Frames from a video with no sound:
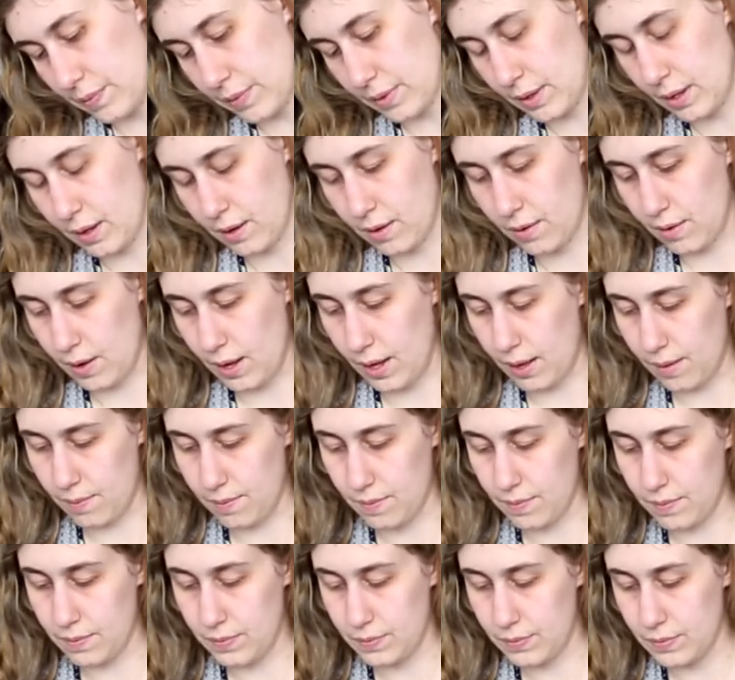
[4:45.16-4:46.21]
All right,
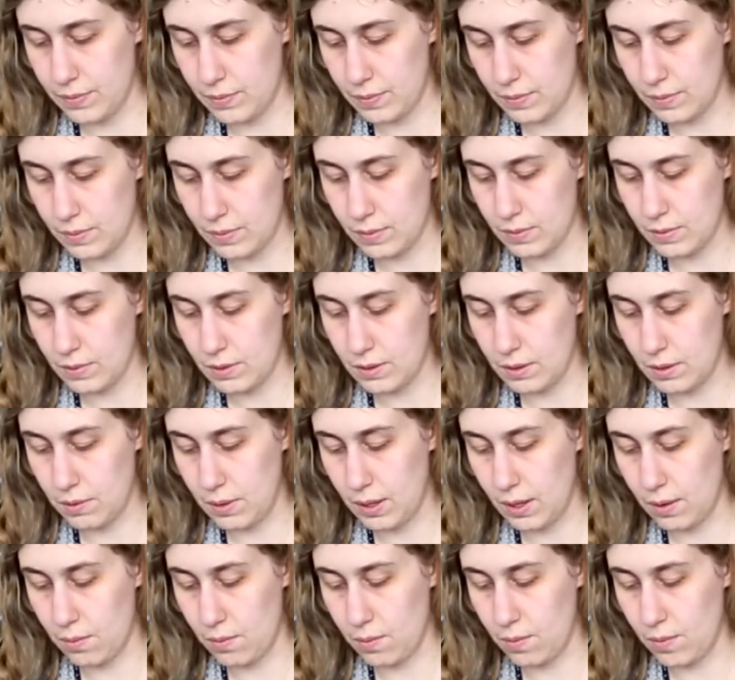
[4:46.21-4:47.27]
so
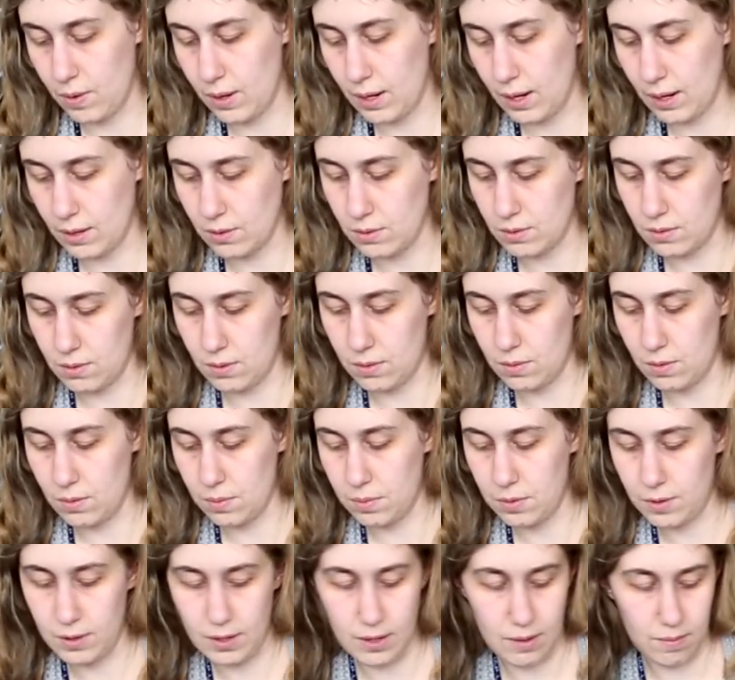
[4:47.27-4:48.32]
we got 1 extra, we'll
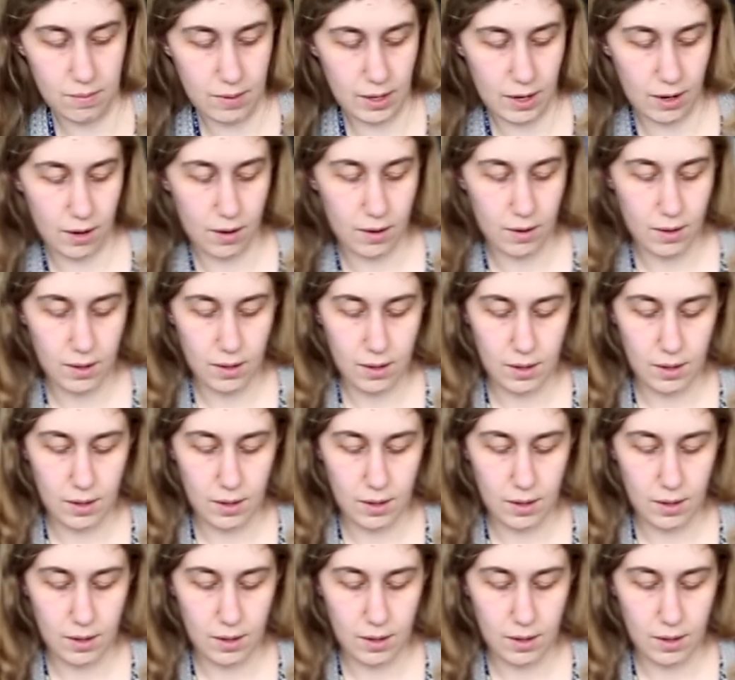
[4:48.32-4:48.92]
put him there.